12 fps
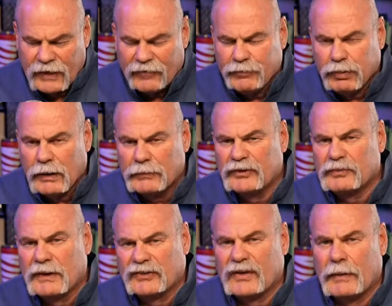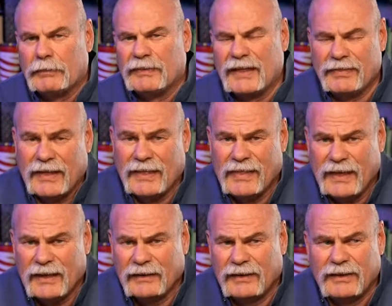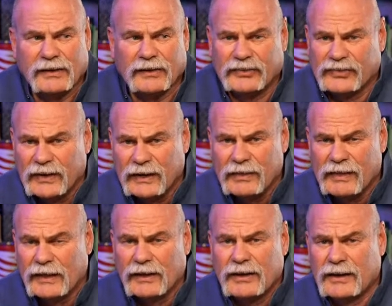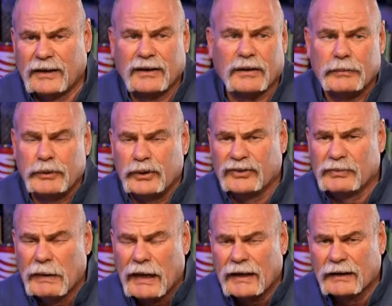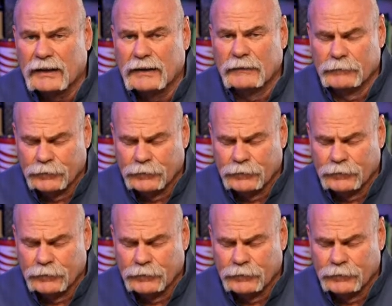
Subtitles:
If plumbers mess up, that they can kill a city, they can kill a municipality.